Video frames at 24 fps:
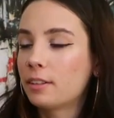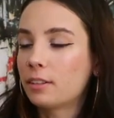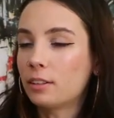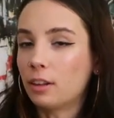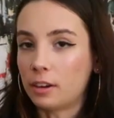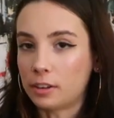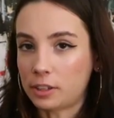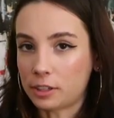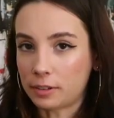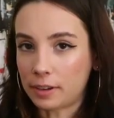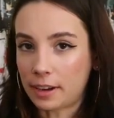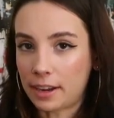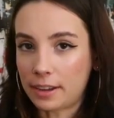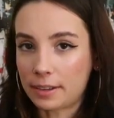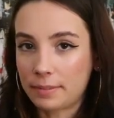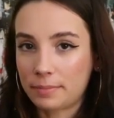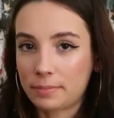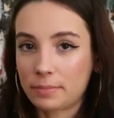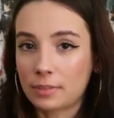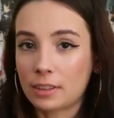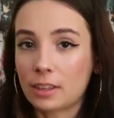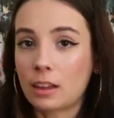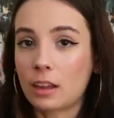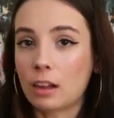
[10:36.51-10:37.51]
Lana Del Rey.
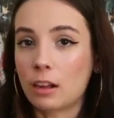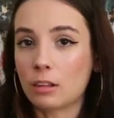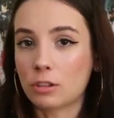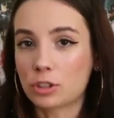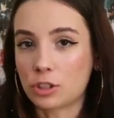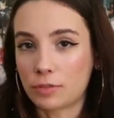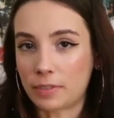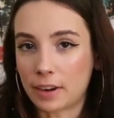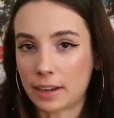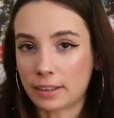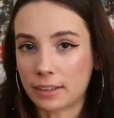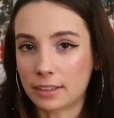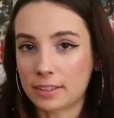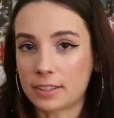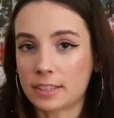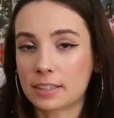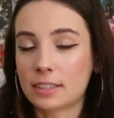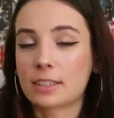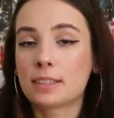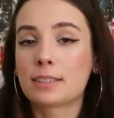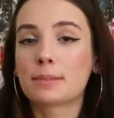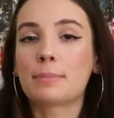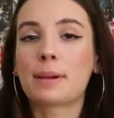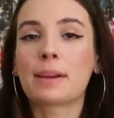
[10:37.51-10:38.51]
Ultraviolence.
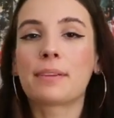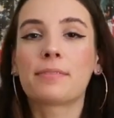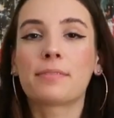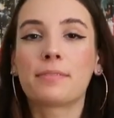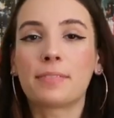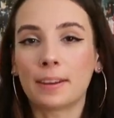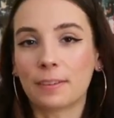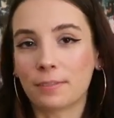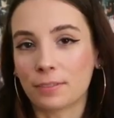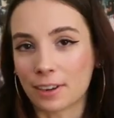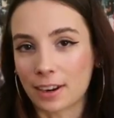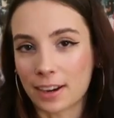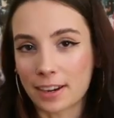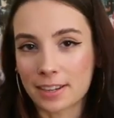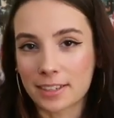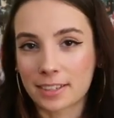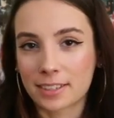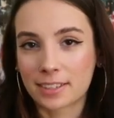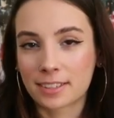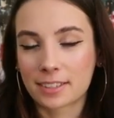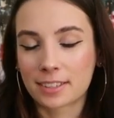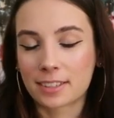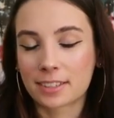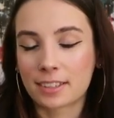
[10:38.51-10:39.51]
This is my
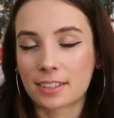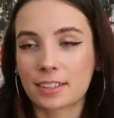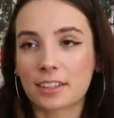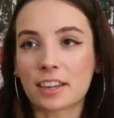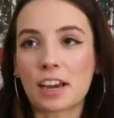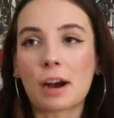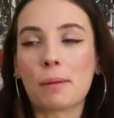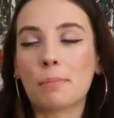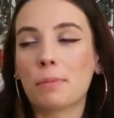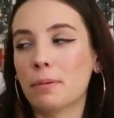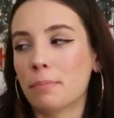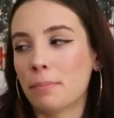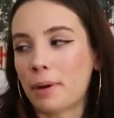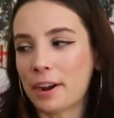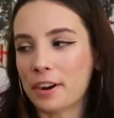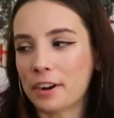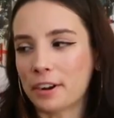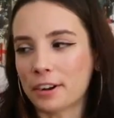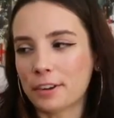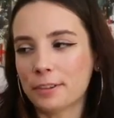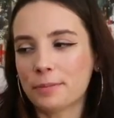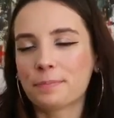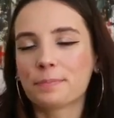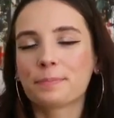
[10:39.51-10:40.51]
favorite album by
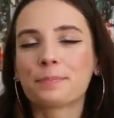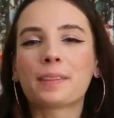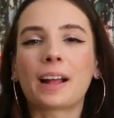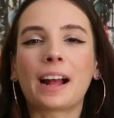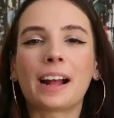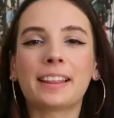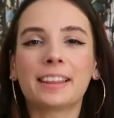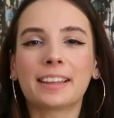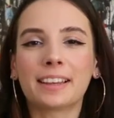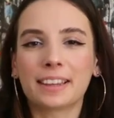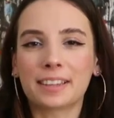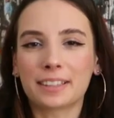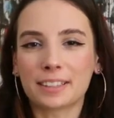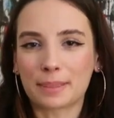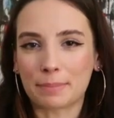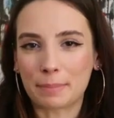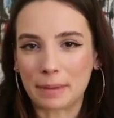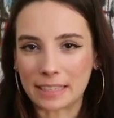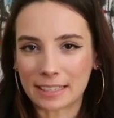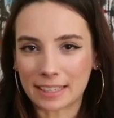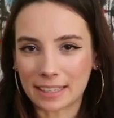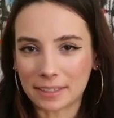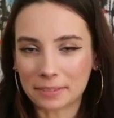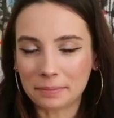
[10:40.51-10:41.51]
her. I think it is
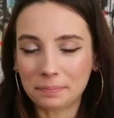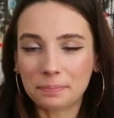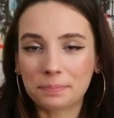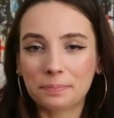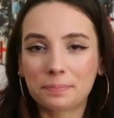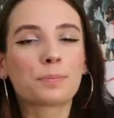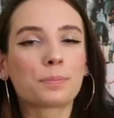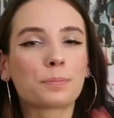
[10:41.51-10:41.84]
amazing.